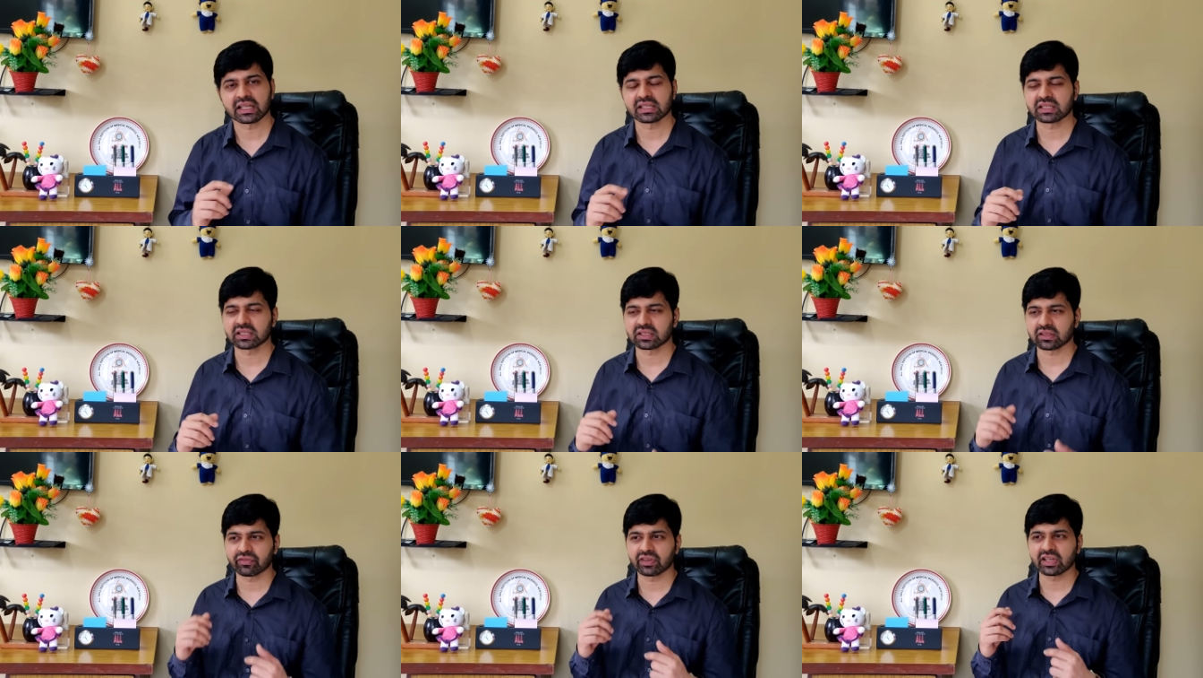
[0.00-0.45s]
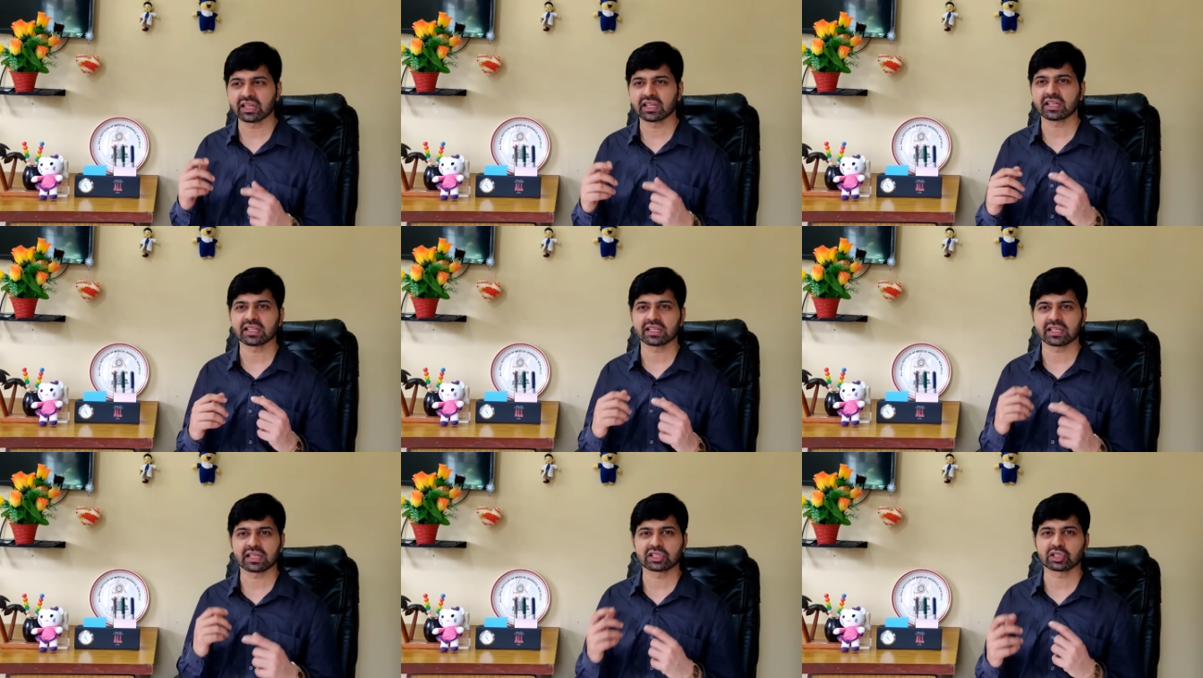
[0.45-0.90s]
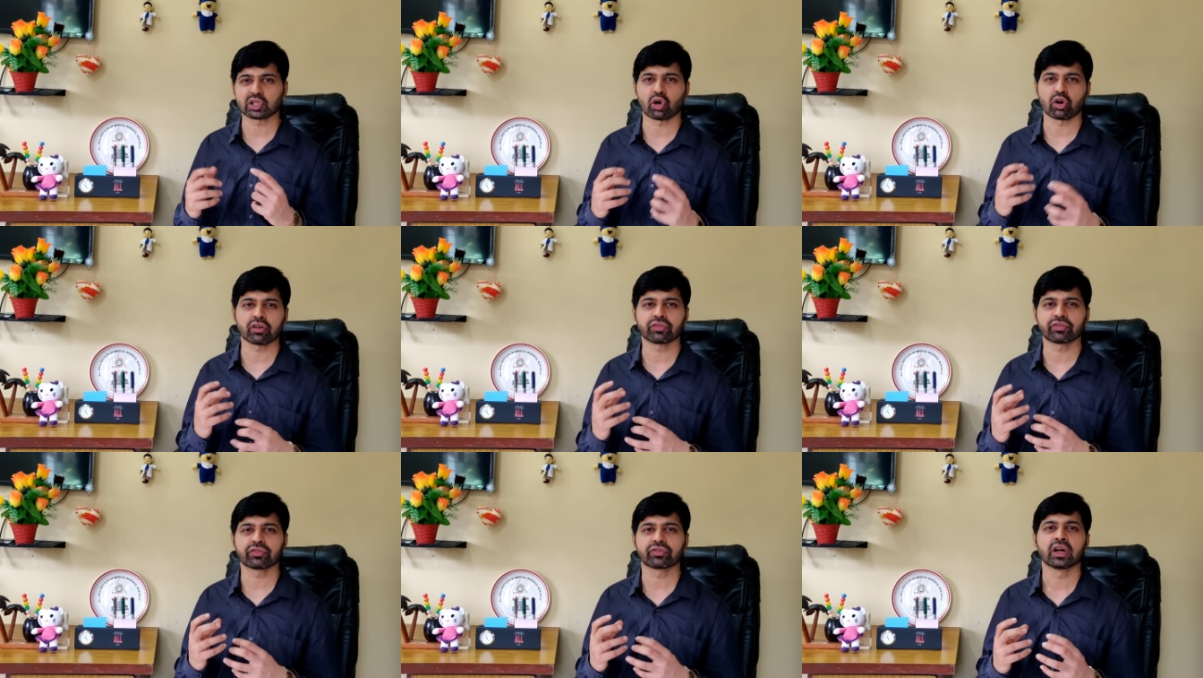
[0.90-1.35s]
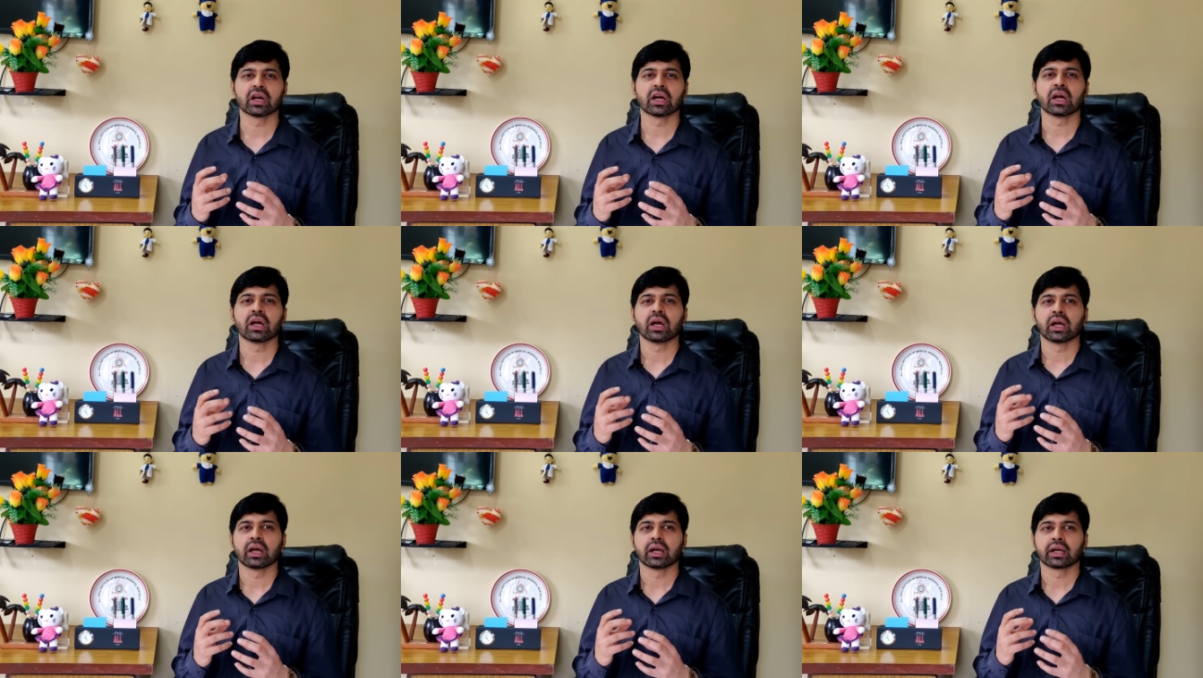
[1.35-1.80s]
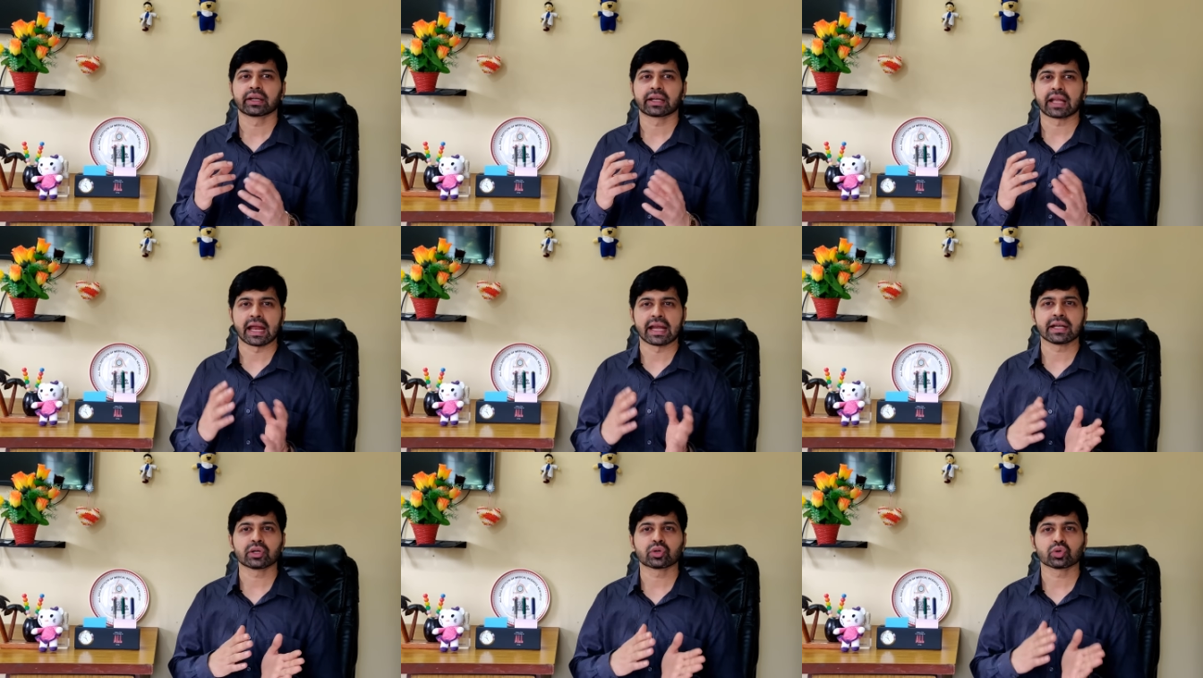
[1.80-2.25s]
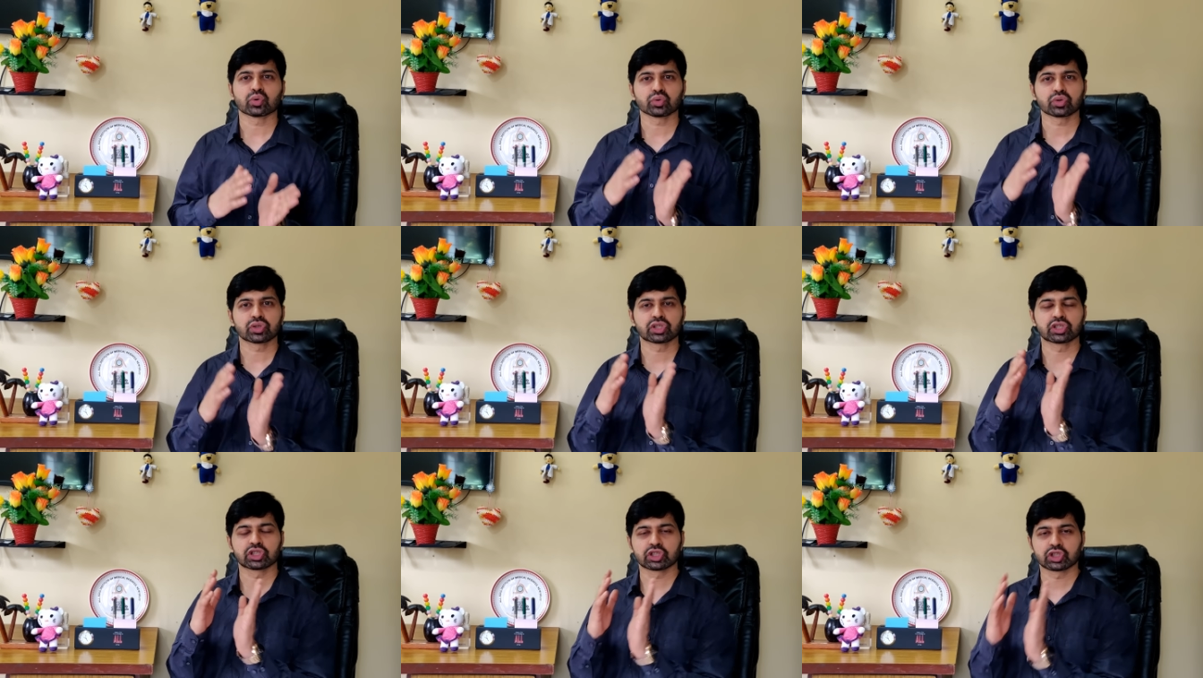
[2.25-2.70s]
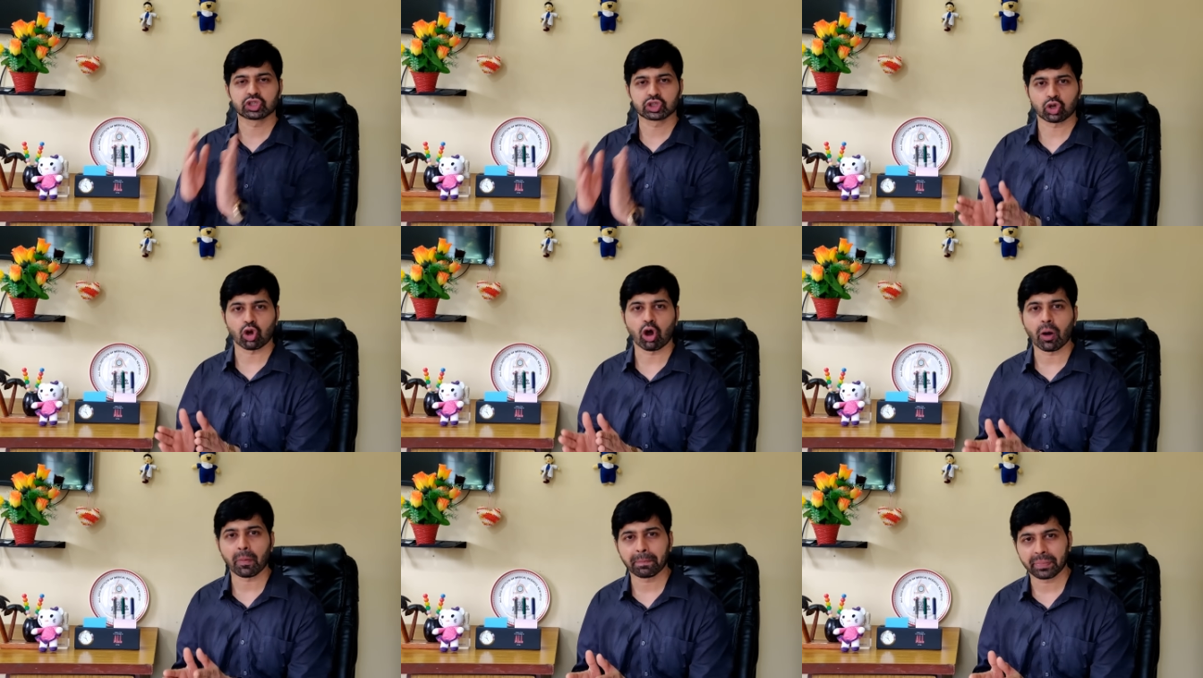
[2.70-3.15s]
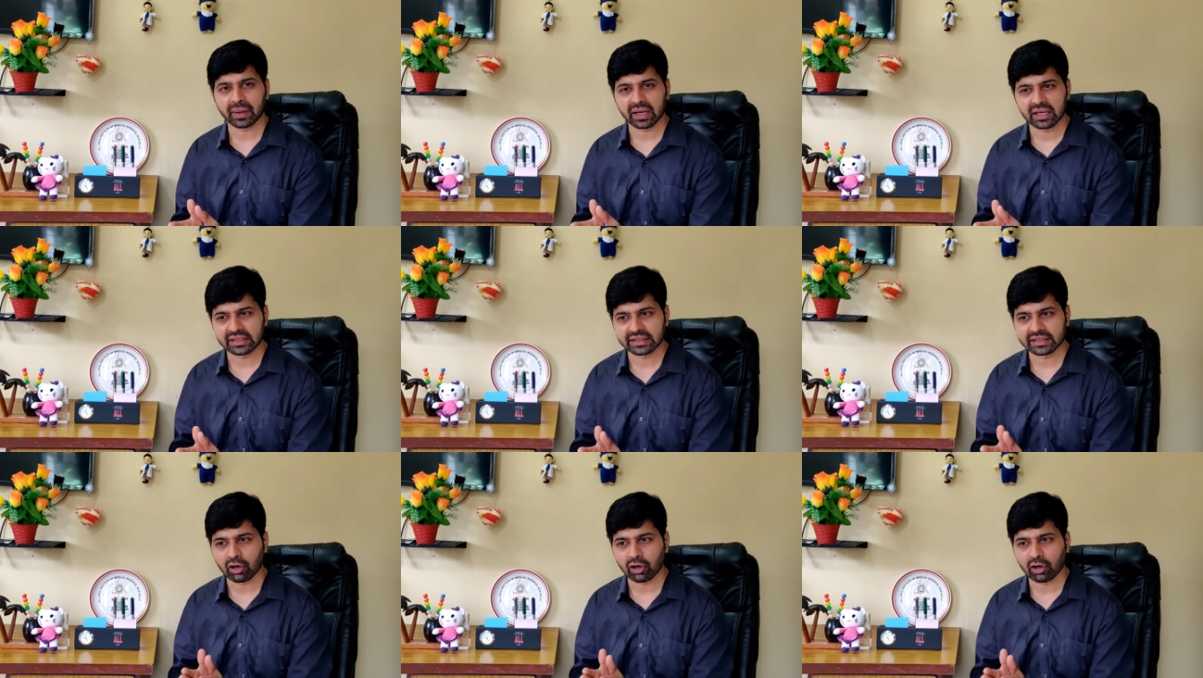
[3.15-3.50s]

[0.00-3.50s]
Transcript: is, we sort of tend to stop